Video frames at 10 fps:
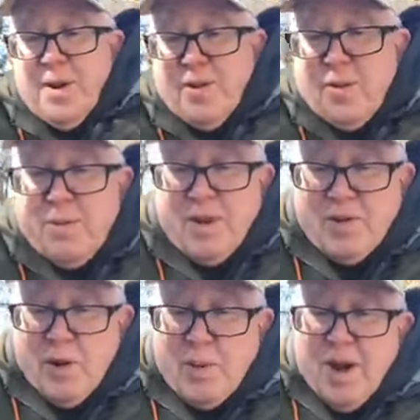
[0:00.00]
So we make
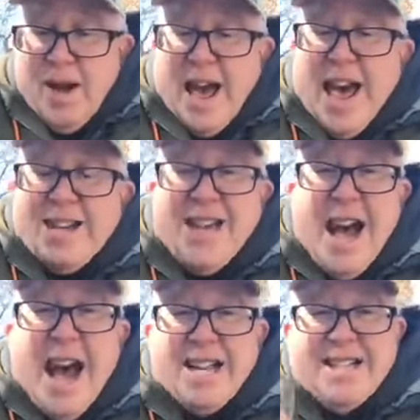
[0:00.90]
soap.
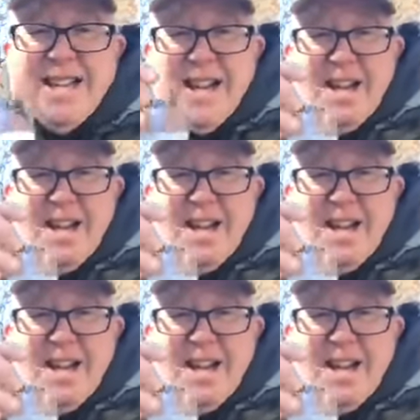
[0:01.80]
Antacid.